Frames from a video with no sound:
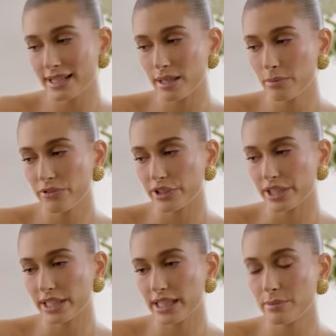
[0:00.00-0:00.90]
let the world know
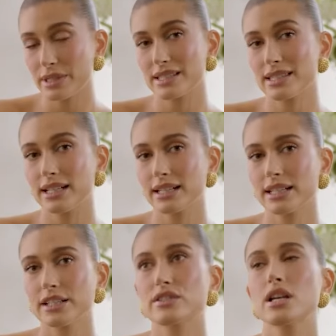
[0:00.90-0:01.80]
that Justin still
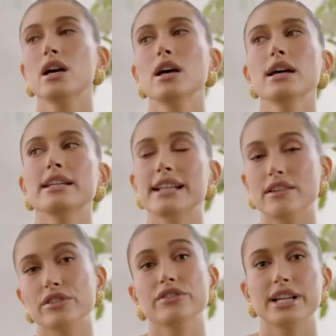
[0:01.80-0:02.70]
talked to her ex,
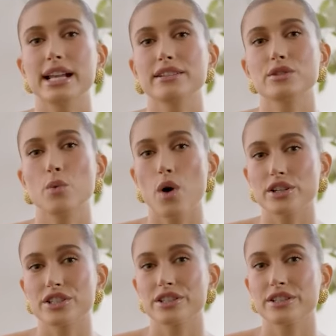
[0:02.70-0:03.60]
even though he was
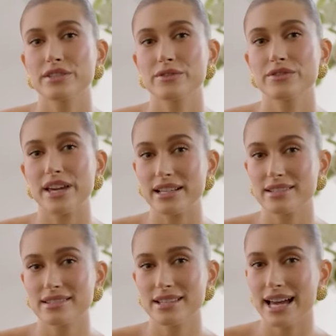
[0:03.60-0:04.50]
married, but
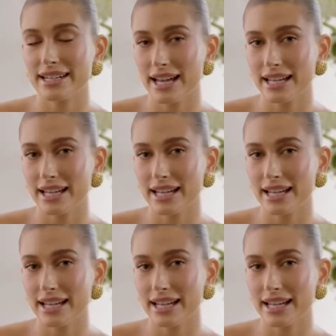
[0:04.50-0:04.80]
she didn't